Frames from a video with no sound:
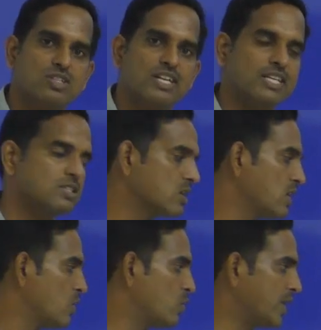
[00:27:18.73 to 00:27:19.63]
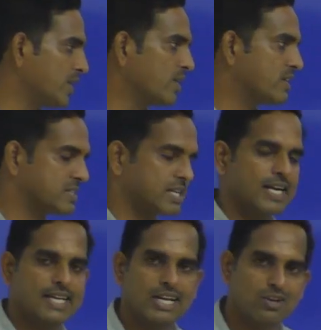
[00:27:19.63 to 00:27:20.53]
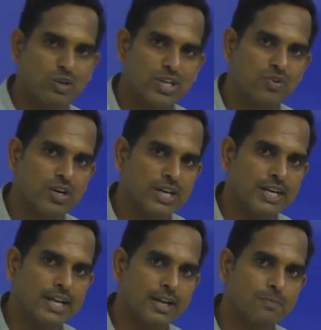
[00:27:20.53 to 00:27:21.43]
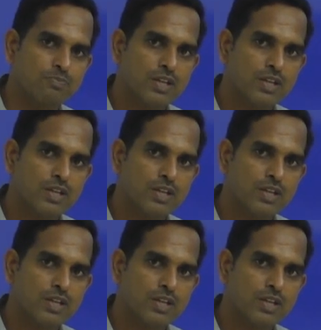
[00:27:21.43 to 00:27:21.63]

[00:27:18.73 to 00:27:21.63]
that is where you are starting and where you are ending.